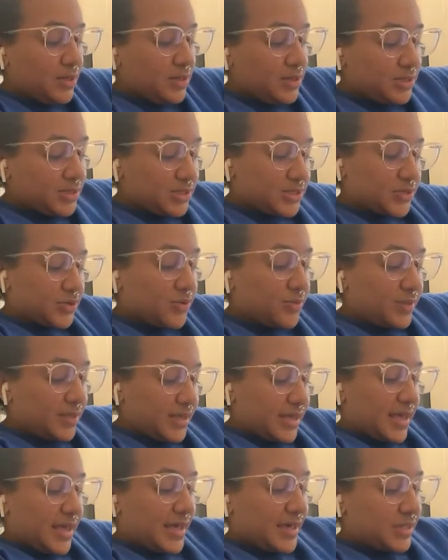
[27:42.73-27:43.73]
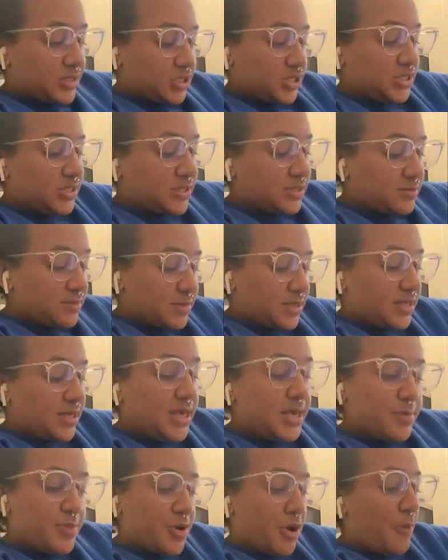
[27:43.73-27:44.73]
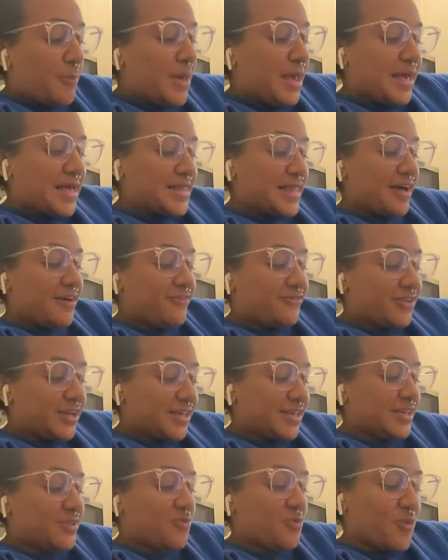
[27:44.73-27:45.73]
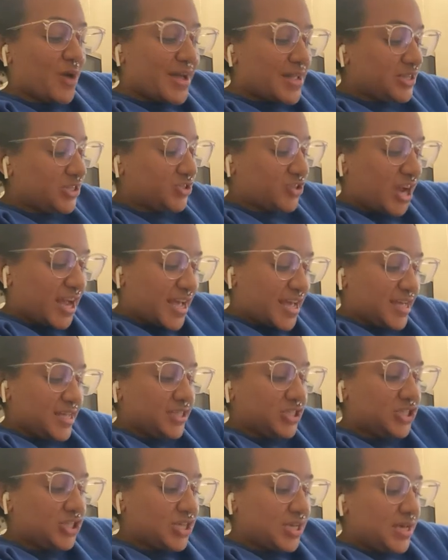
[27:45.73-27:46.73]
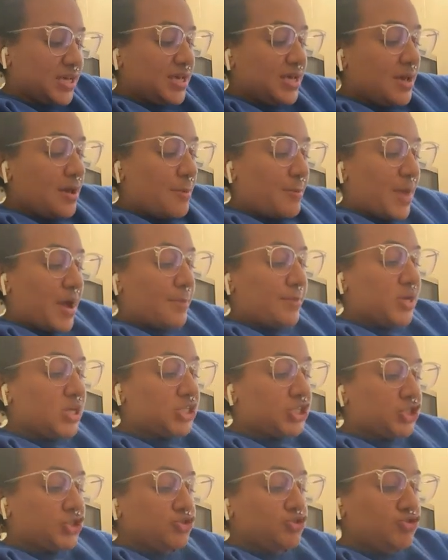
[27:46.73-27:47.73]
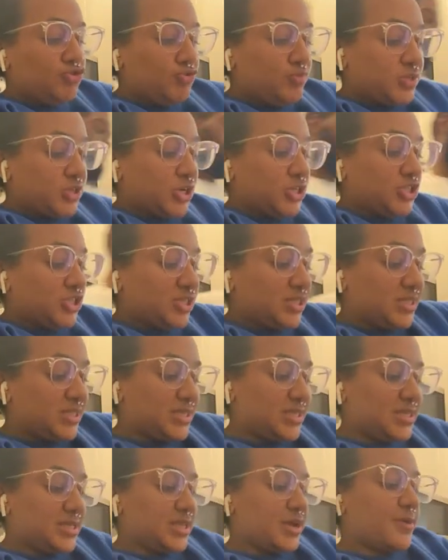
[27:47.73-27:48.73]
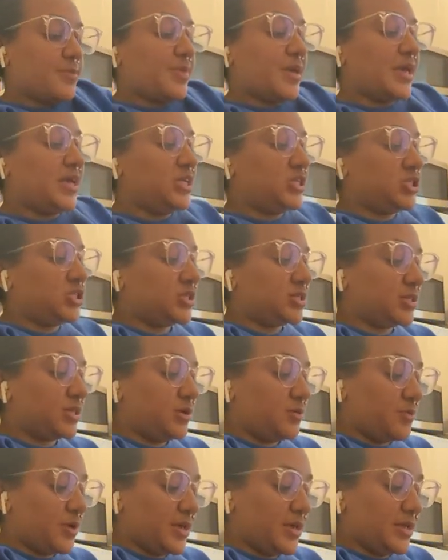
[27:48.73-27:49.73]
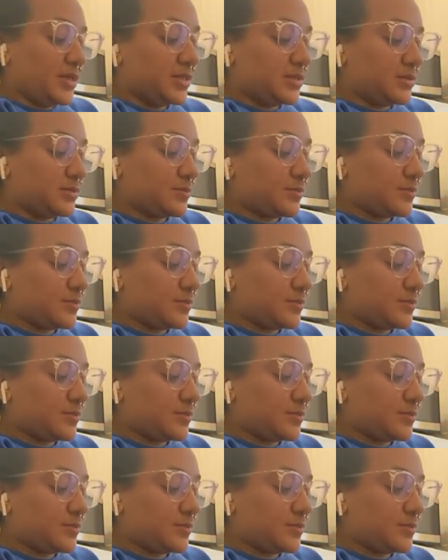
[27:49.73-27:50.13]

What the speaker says: So, yeah, just keep on making that fucking wet dredge. My mushrooms are just sitting there patiently waiting.